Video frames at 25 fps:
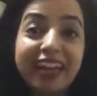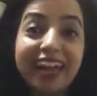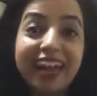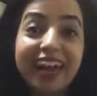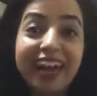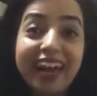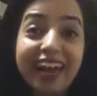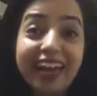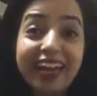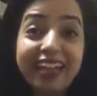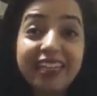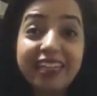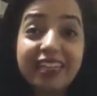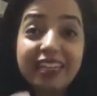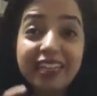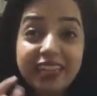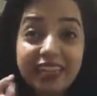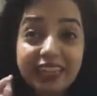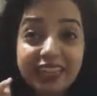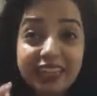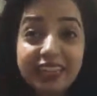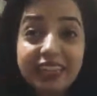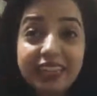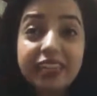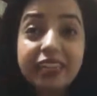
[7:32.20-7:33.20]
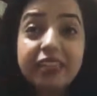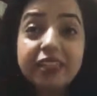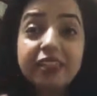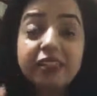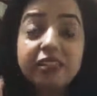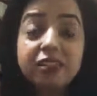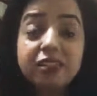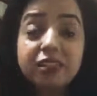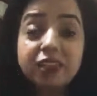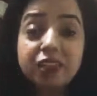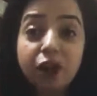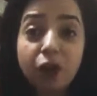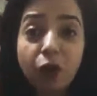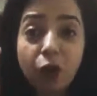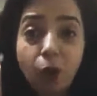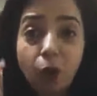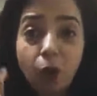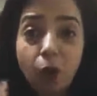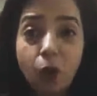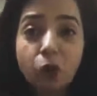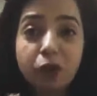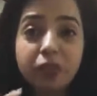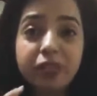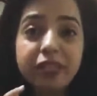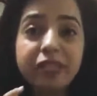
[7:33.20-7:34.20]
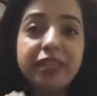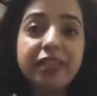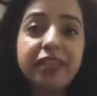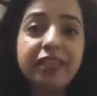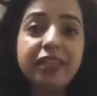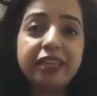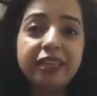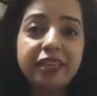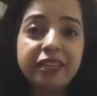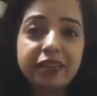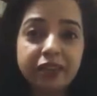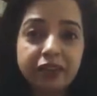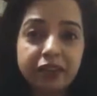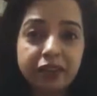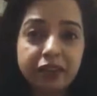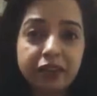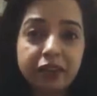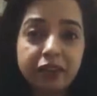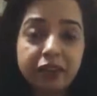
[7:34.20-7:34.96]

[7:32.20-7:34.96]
And he is the only leader